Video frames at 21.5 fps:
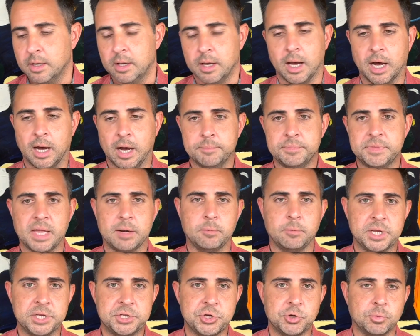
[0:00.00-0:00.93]
Then
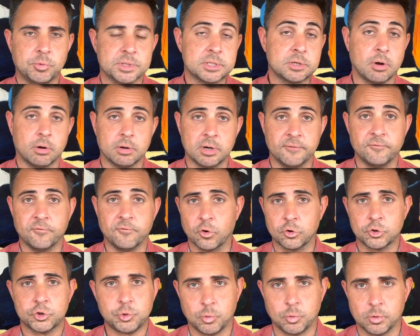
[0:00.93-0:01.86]
we do what's called a
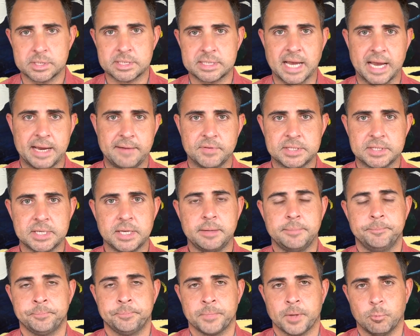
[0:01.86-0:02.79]
virtual site
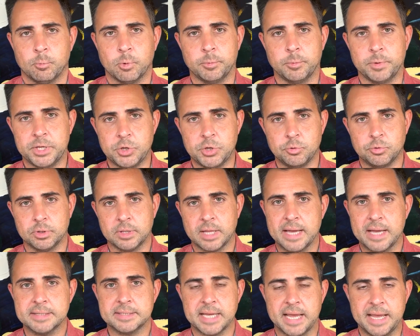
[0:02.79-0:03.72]
visit, where we
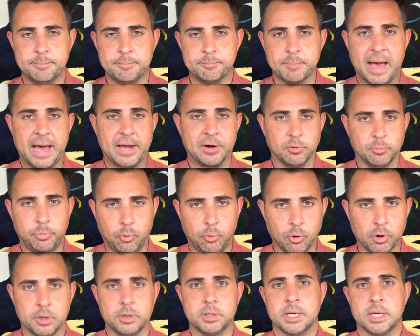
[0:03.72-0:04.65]
utilize a
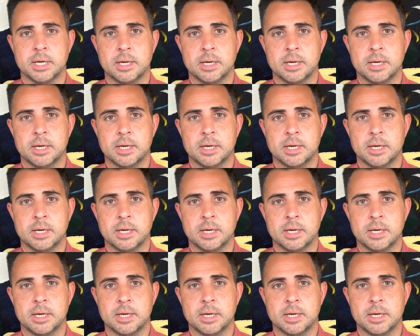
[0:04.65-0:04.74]
Matterport